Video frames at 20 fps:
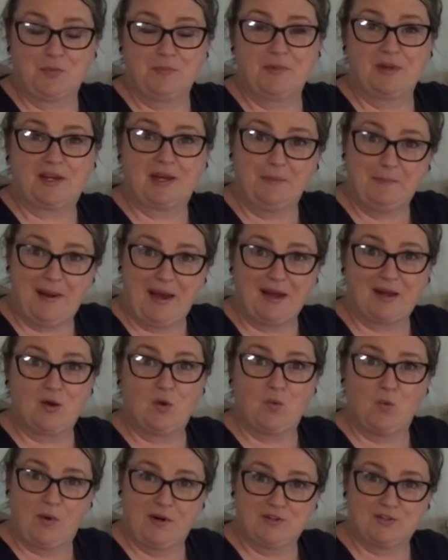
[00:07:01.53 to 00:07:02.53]
from the
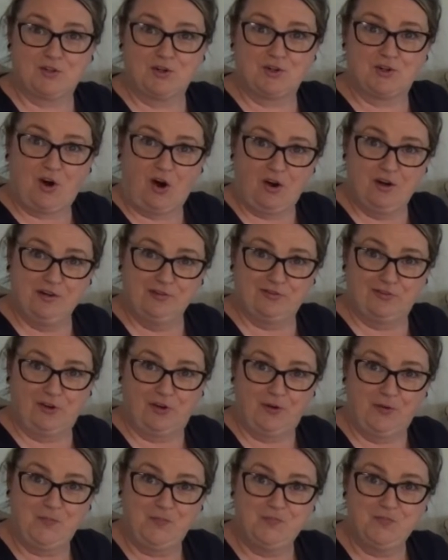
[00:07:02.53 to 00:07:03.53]
Quebec Winter
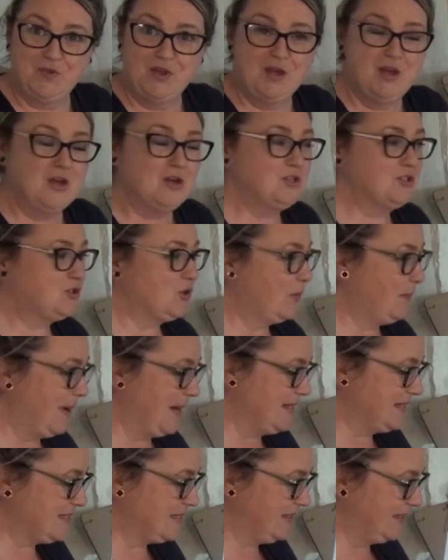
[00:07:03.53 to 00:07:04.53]
Carnival. So
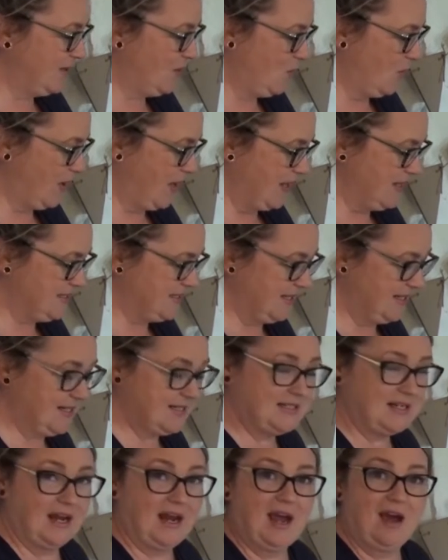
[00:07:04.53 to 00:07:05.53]
basically what I did
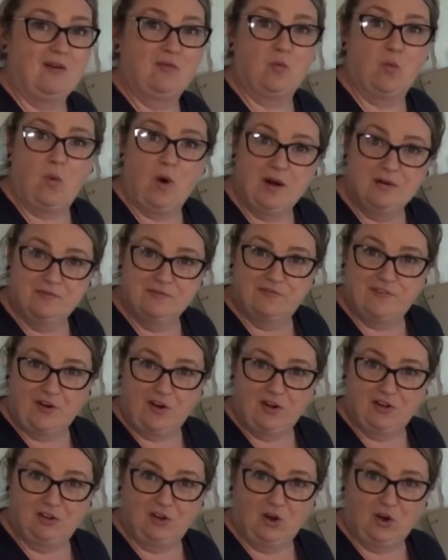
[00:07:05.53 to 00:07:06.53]
is I have one
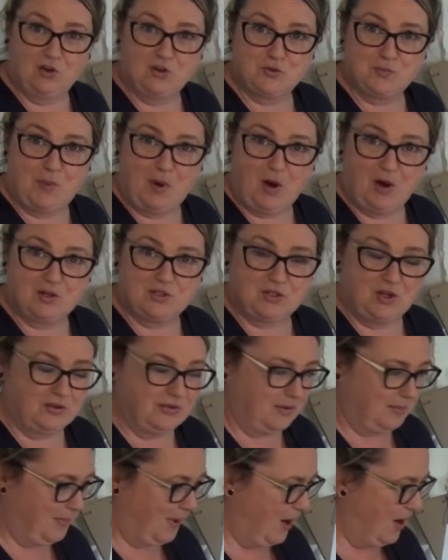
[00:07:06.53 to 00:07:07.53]
very large box
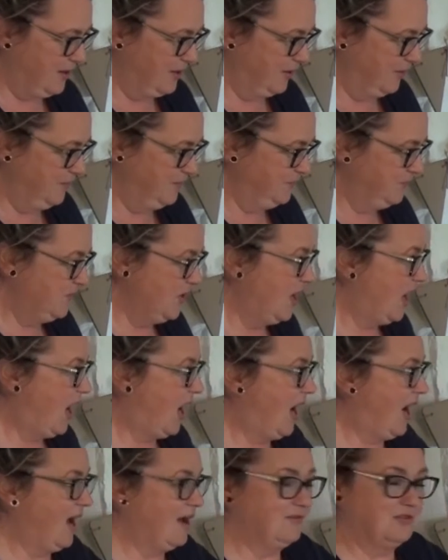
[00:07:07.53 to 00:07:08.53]
on the bottom,
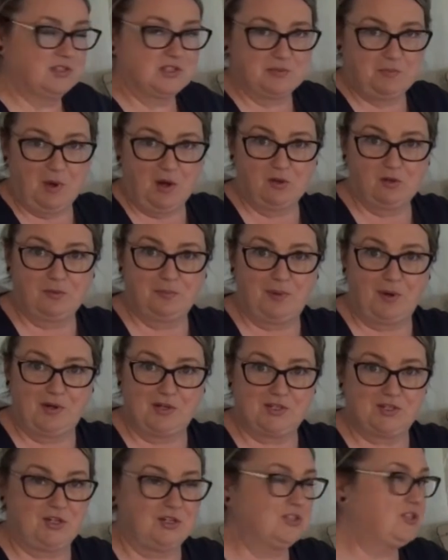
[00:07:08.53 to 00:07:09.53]
I have a smaller
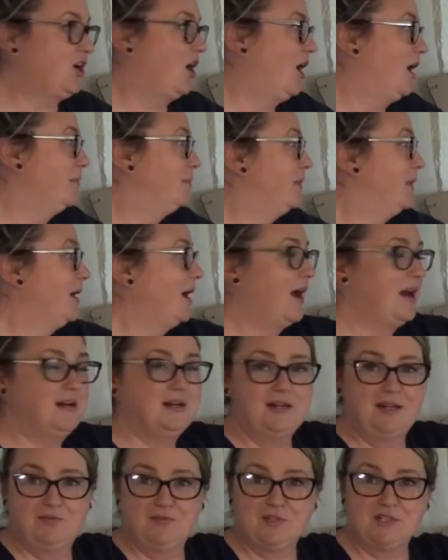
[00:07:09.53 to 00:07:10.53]
box on top, and
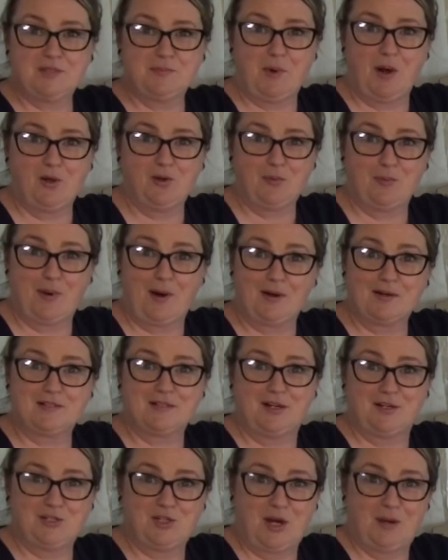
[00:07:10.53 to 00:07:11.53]
an even smaller
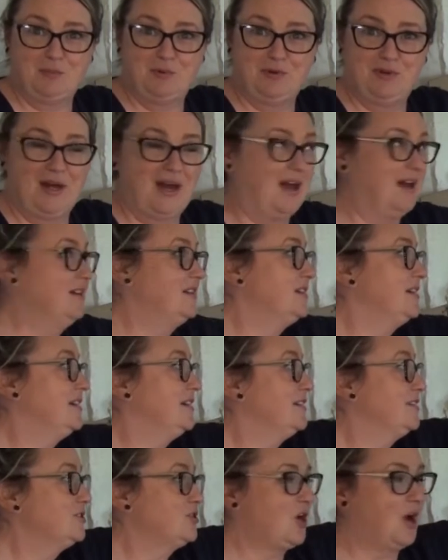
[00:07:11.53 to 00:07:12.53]
box on top of that,
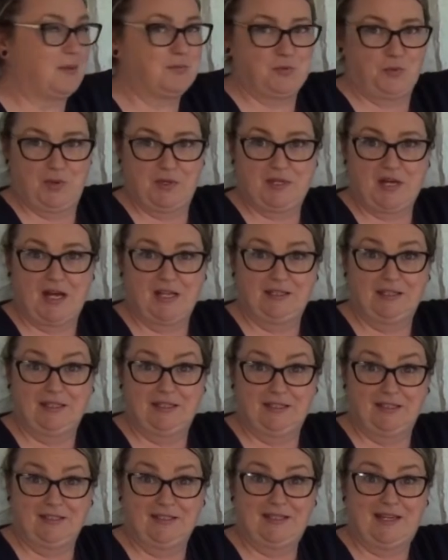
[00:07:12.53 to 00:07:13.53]
topped with a
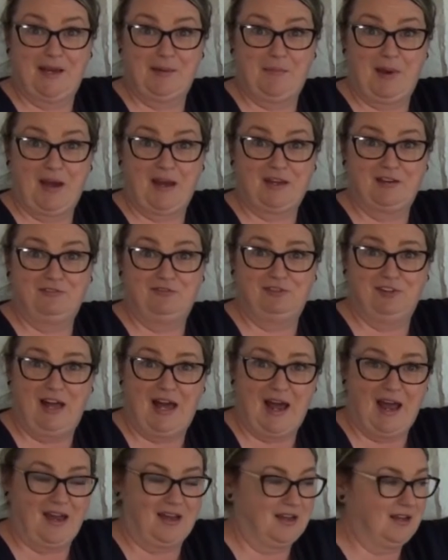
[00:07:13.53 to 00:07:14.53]
little Quebec
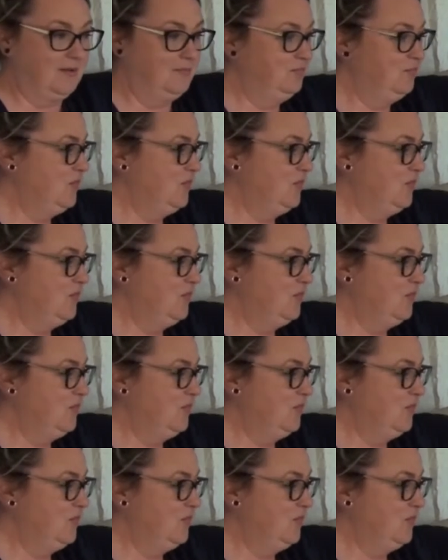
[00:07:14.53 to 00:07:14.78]
flag.